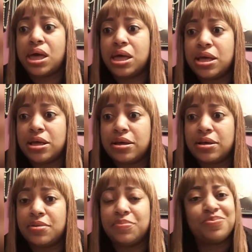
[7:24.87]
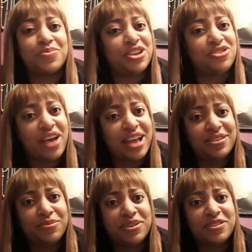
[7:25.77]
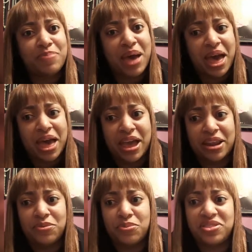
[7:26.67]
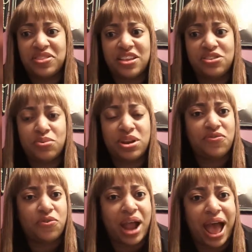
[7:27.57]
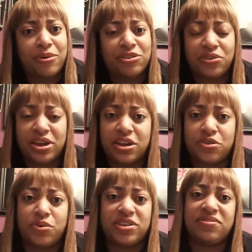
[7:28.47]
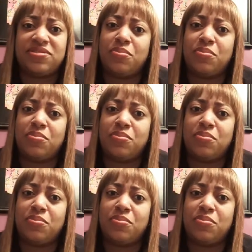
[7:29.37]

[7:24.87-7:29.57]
And try to respond within 24 hours for inquiries.